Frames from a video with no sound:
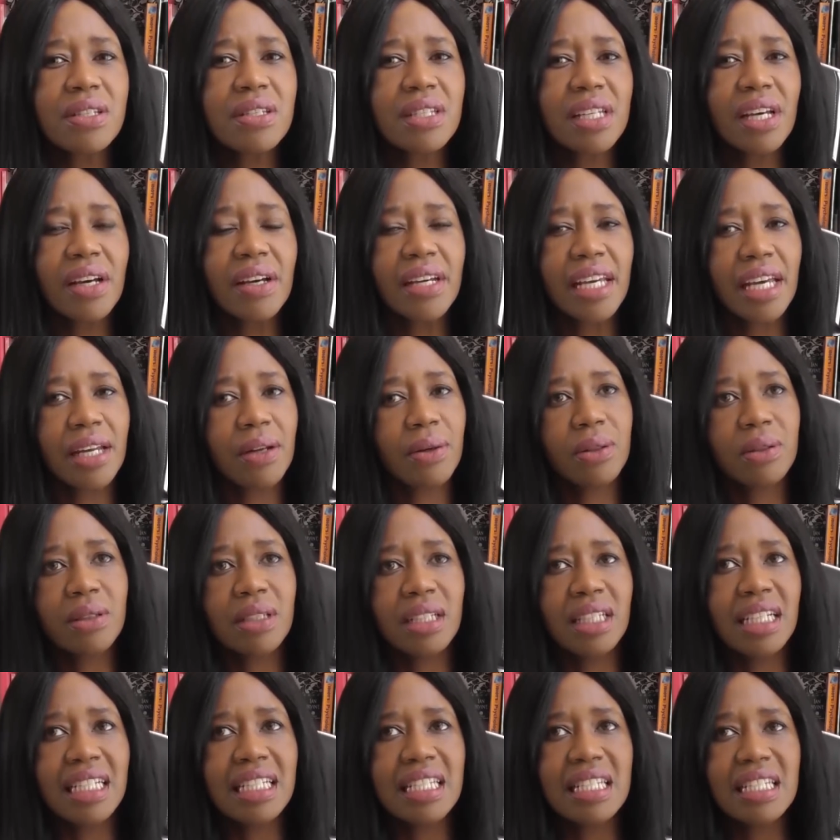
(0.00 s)
I said, okay,
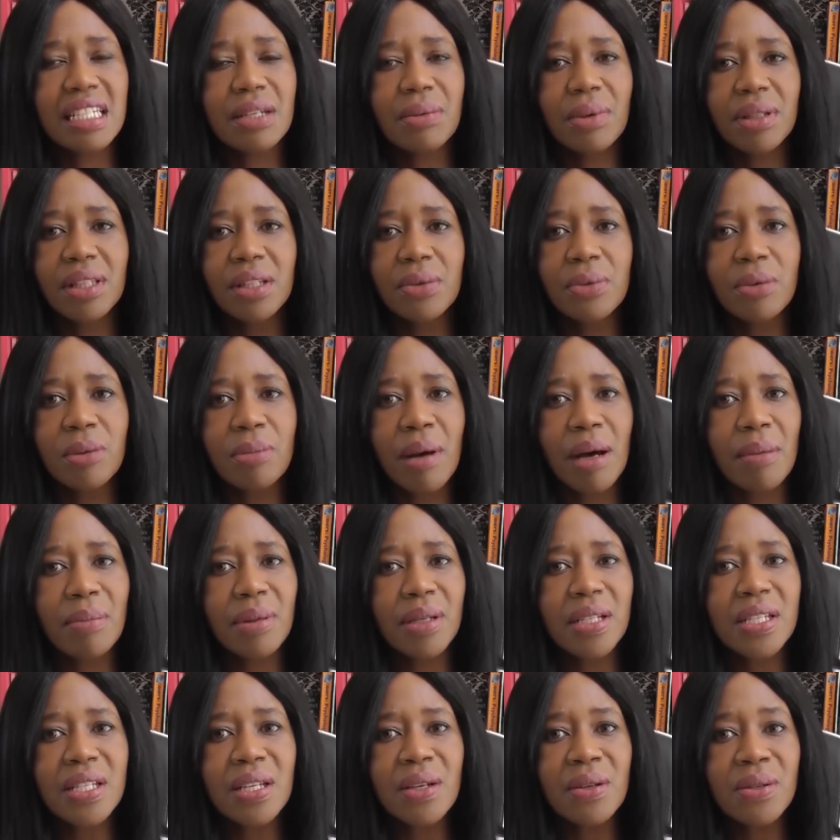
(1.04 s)
well, let's see what the
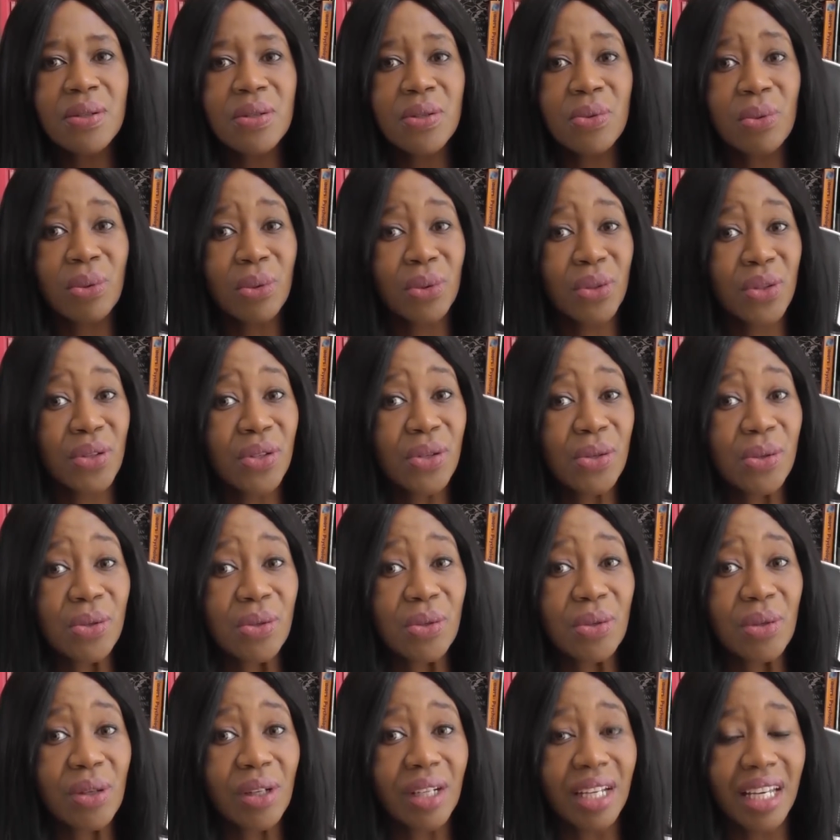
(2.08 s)
Republicans will do,
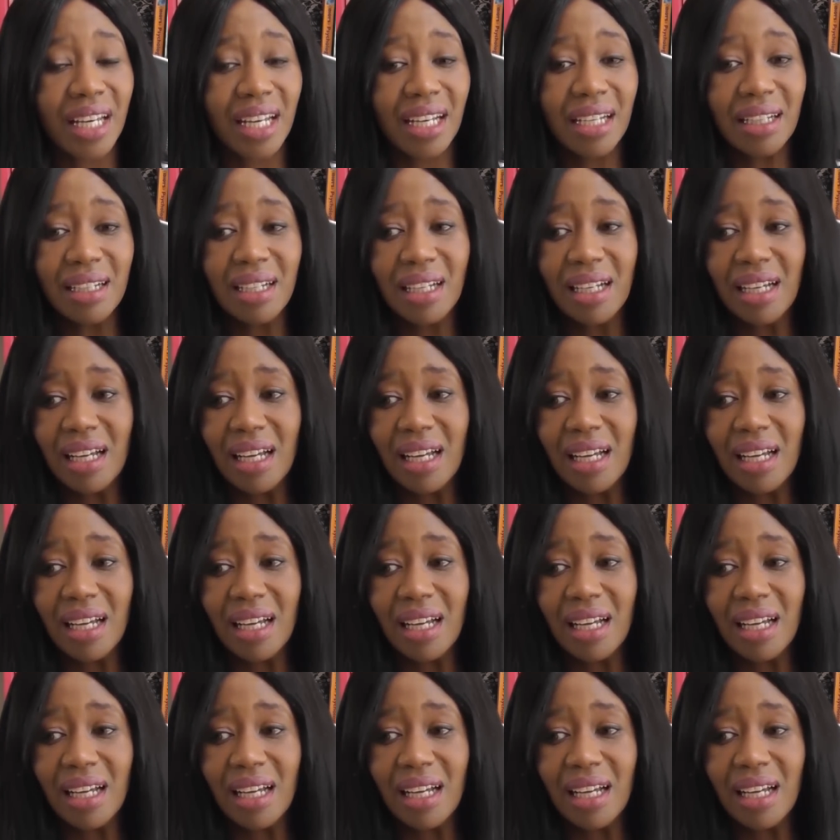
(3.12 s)
okay?